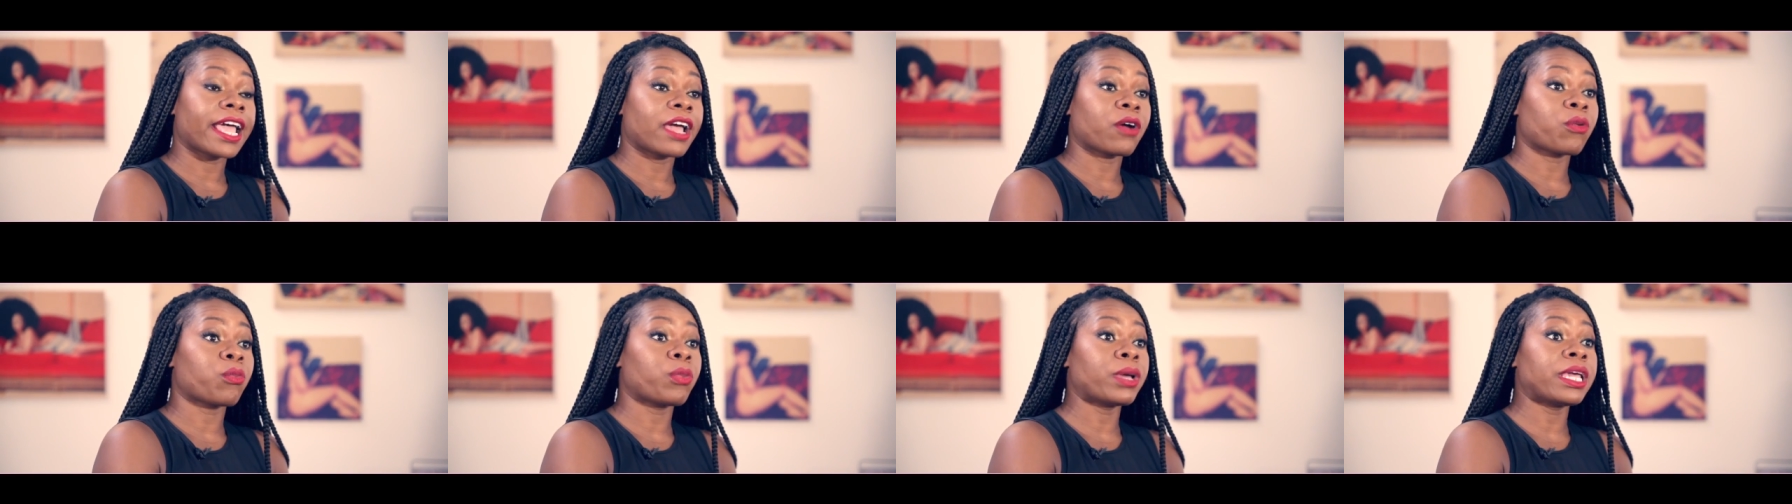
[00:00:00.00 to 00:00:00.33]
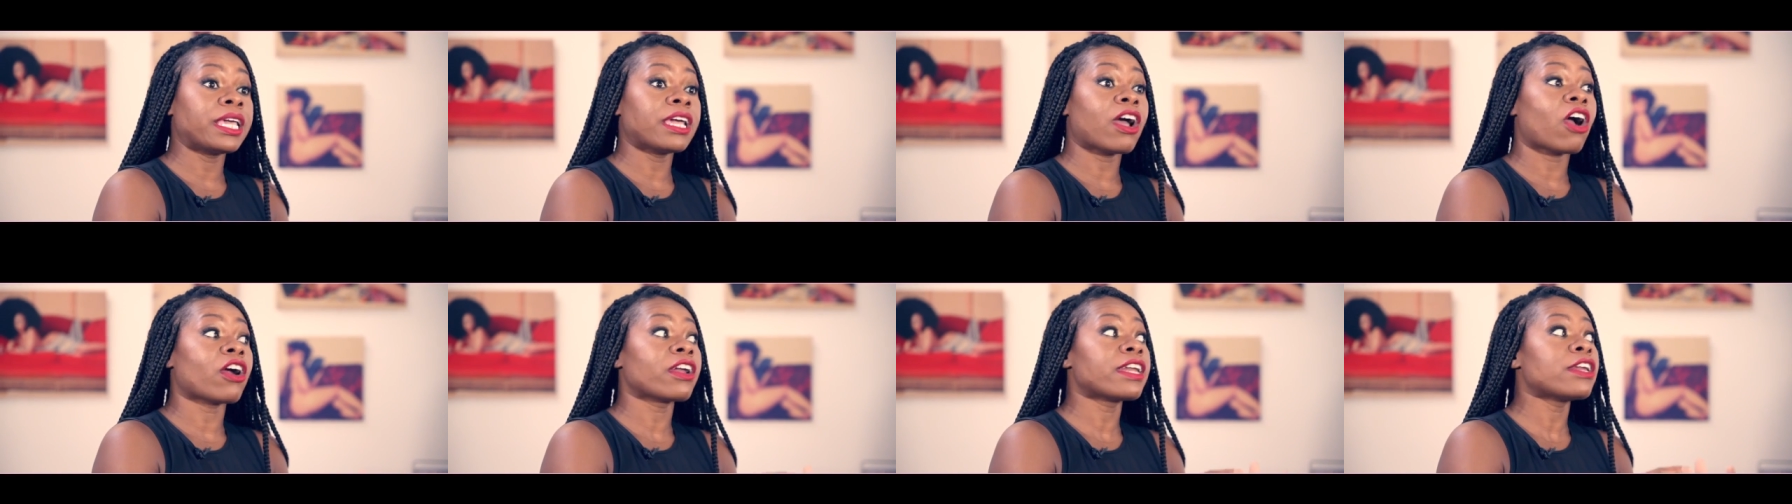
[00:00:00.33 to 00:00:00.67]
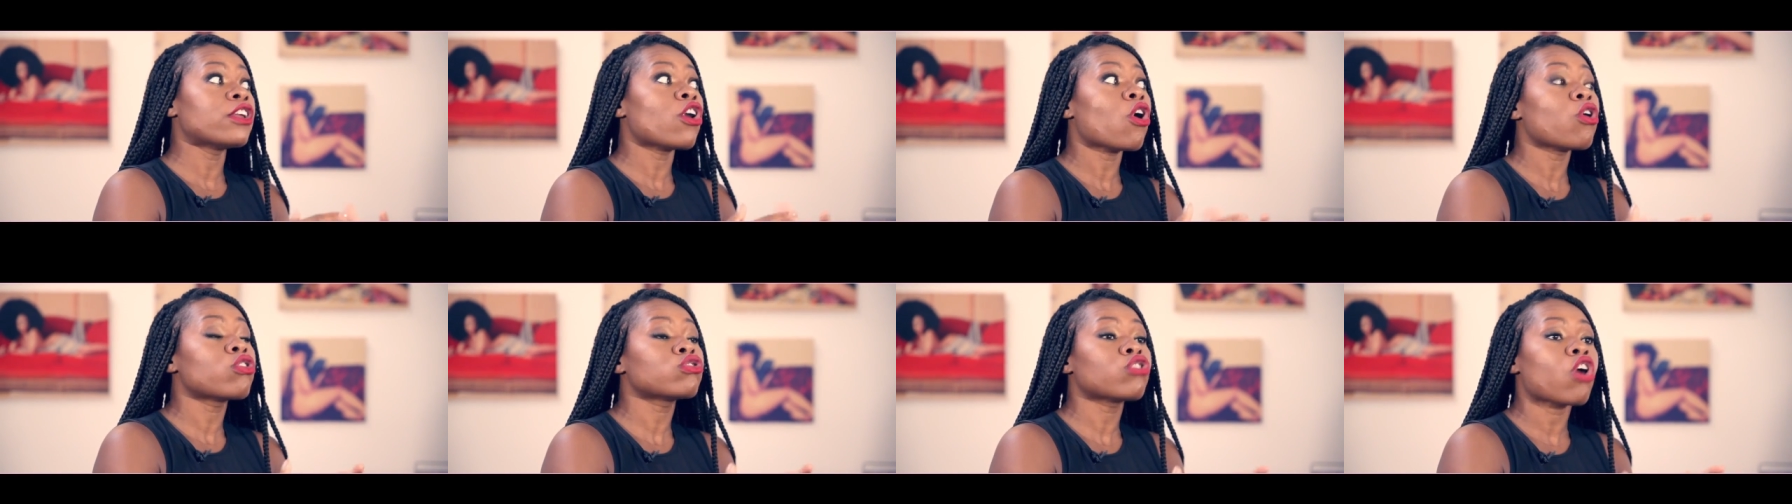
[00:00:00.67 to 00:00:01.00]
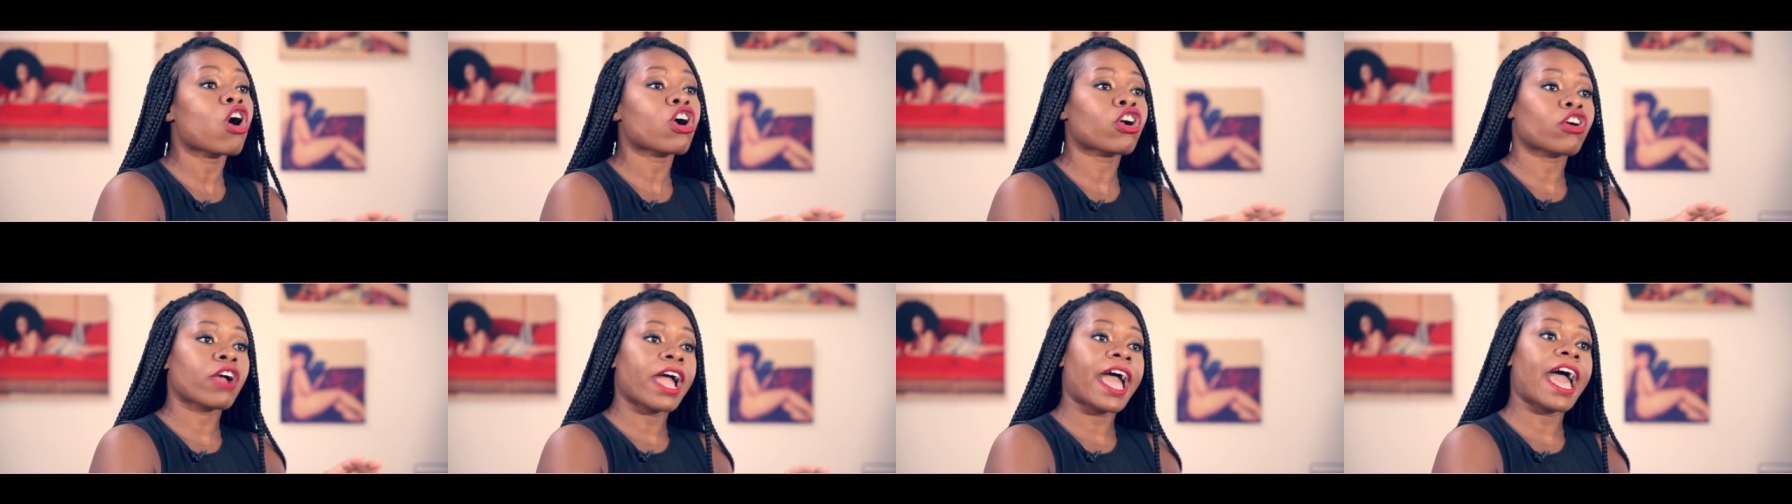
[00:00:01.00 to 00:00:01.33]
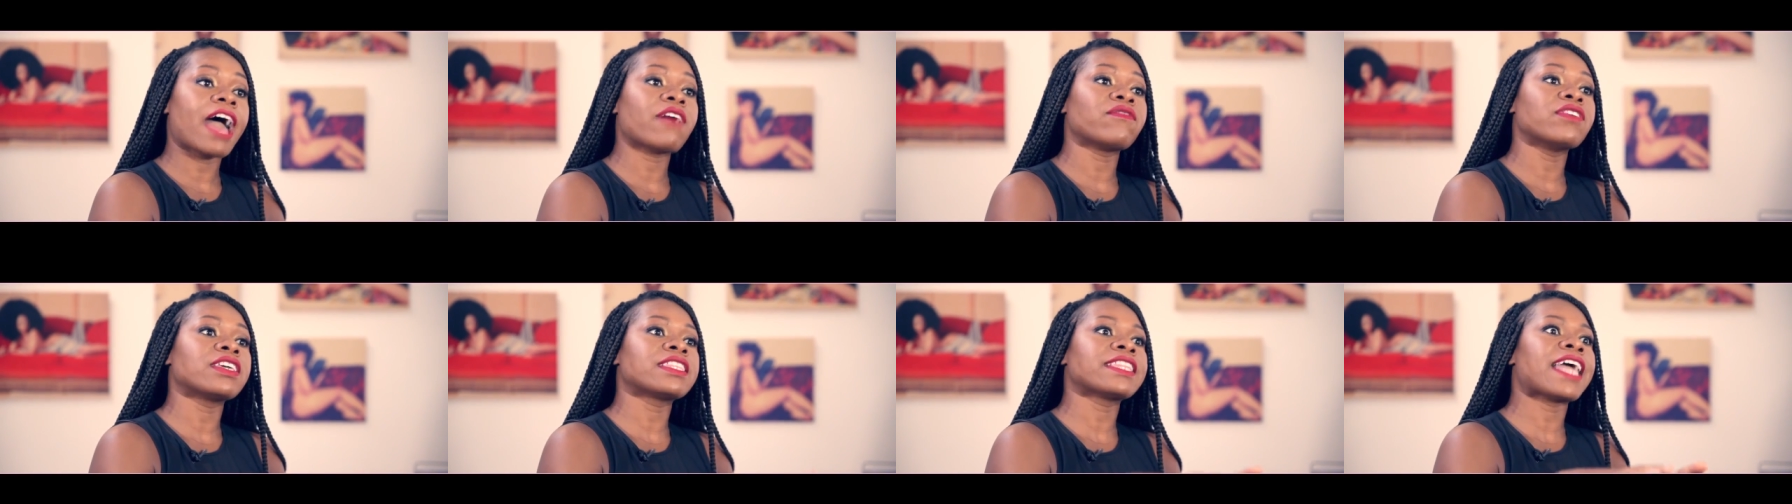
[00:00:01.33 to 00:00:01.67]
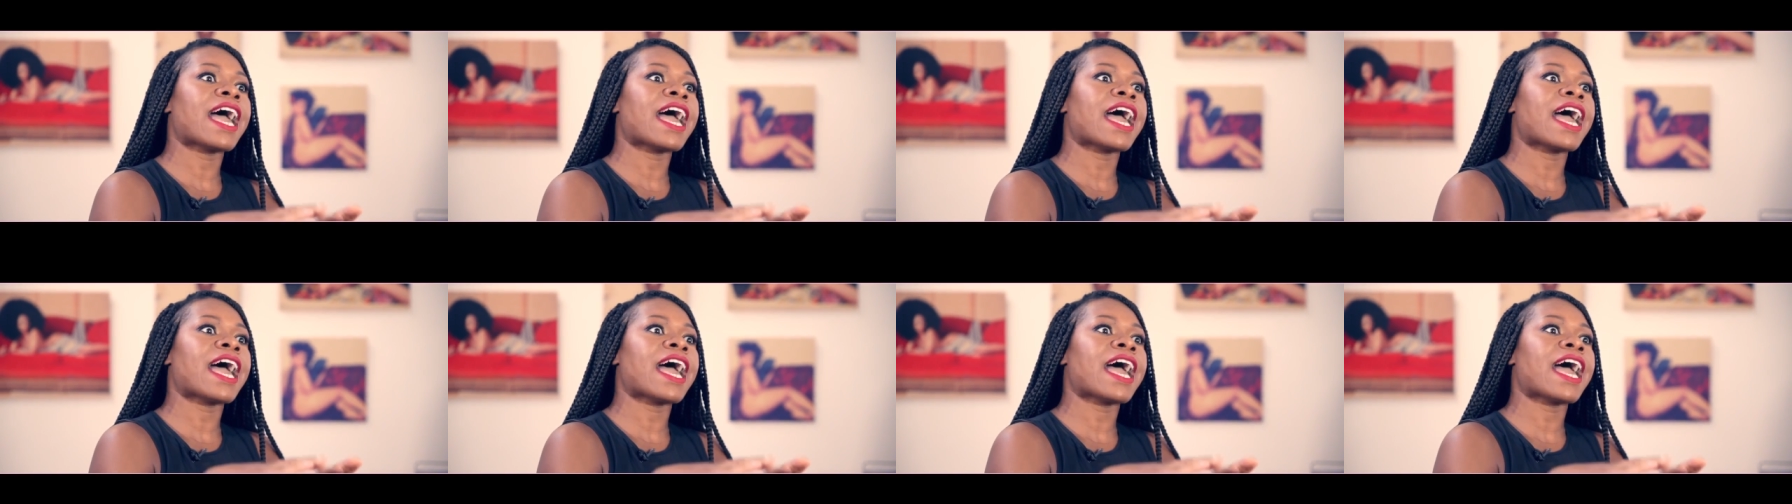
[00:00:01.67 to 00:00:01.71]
and we are no longer having